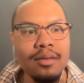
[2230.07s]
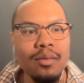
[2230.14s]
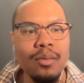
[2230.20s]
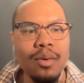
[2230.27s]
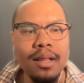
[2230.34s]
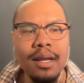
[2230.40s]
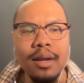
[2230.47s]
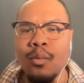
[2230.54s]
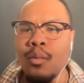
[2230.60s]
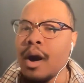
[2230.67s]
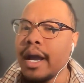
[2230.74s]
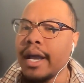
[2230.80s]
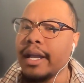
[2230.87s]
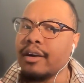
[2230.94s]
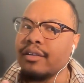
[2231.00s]

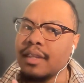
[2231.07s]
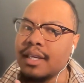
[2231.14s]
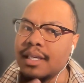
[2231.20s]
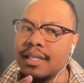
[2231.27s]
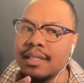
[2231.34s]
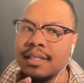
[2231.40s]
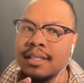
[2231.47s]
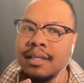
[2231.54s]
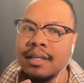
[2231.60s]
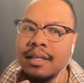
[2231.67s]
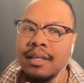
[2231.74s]
why are these